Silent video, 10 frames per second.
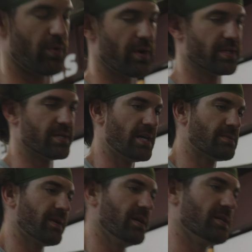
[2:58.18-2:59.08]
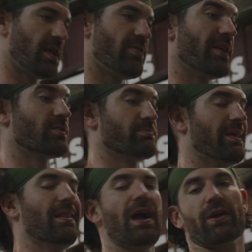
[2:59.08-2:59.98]
the hornet's nest, because I think there's going to
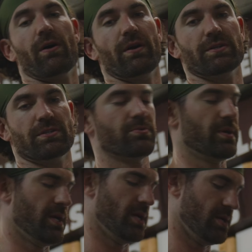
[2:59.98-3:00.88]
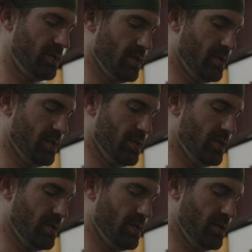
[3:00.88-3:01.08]
be a lot of carnage this weekend